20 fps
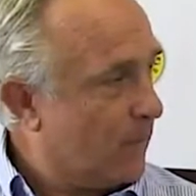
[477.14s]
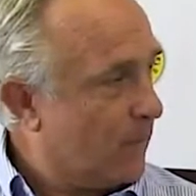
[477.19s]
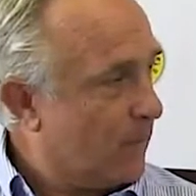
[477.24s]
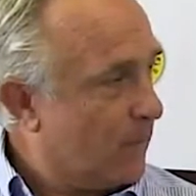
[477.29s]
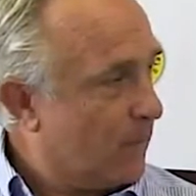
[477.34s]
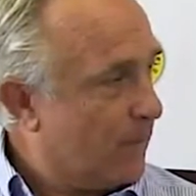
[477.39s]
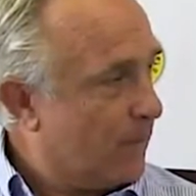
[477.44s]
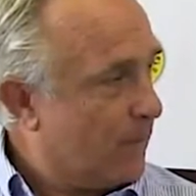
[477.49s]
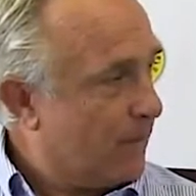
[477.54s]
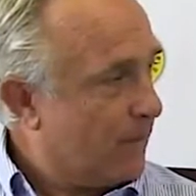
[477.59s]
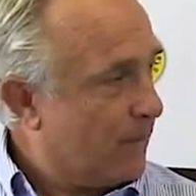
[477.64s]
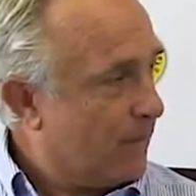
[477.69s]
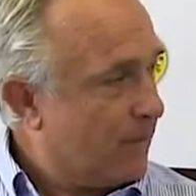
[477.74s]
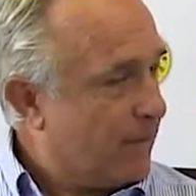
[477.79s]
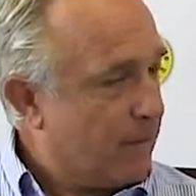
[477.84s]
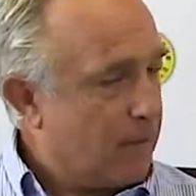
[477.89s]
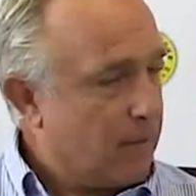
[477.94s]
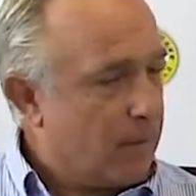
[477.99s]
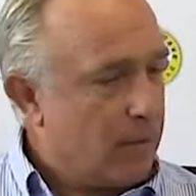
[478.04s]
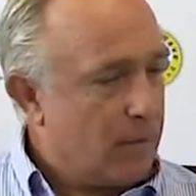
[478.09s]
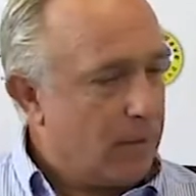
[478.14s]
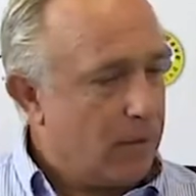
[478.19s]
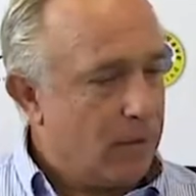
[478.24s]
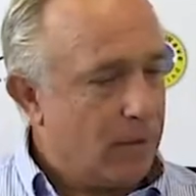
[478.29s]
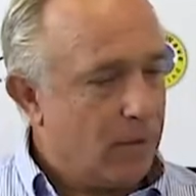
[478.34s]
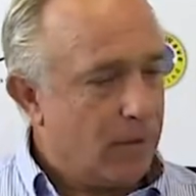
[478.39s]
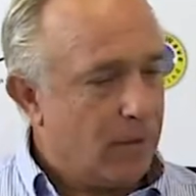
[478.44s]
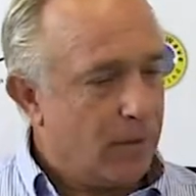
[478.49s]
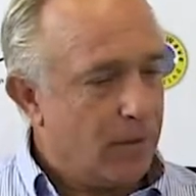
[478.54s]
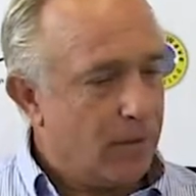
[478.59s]

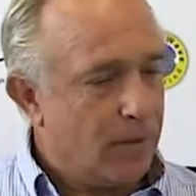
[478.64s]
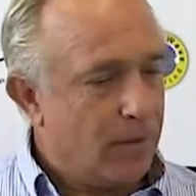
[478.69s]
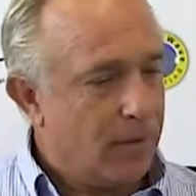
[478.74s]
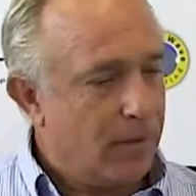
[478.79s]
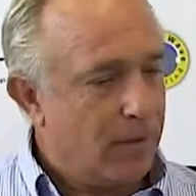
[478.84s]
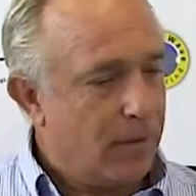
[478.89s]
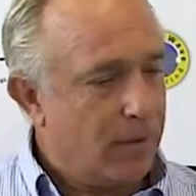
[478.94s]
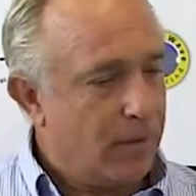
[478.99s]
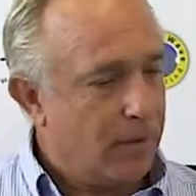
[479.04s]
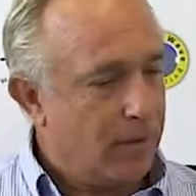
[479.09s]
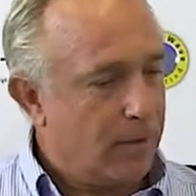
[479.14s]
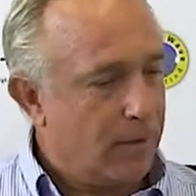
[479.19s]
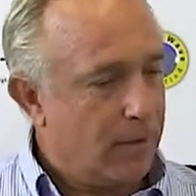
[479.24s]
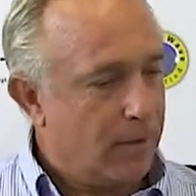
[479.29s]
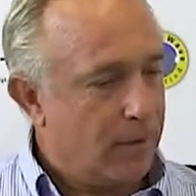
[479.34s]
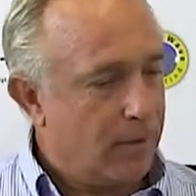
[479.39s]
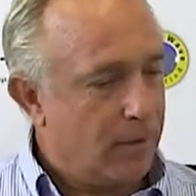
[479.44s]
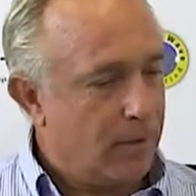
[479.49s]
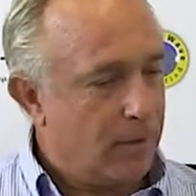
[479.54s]
This person isn't speaking.